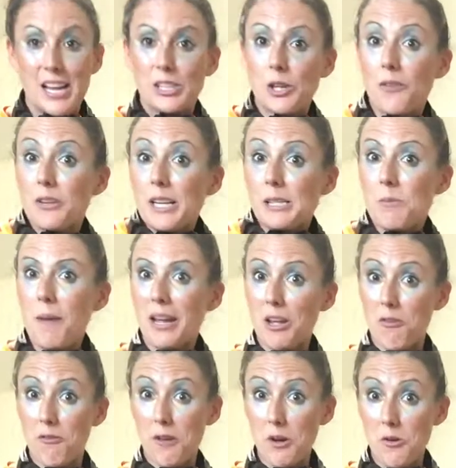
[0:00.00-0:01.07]
So if it doesn't make
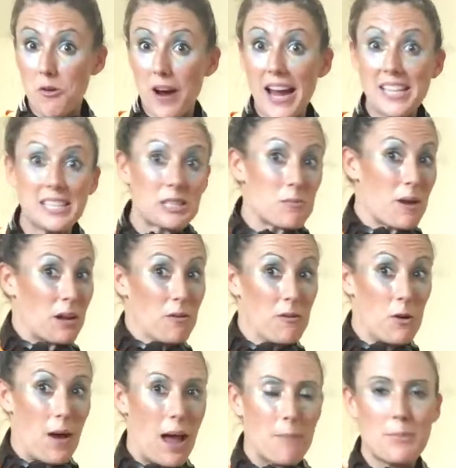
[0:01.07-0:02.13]
you feel great, doesn't make you
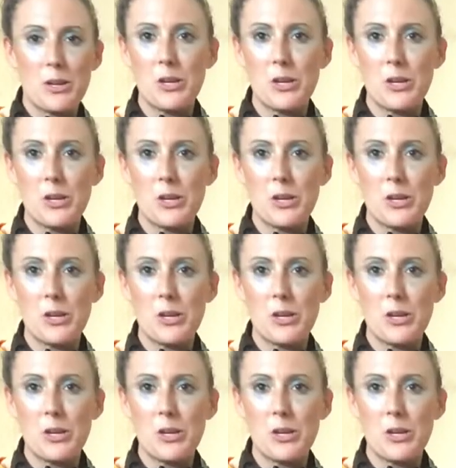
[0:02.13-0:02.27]
feel happy,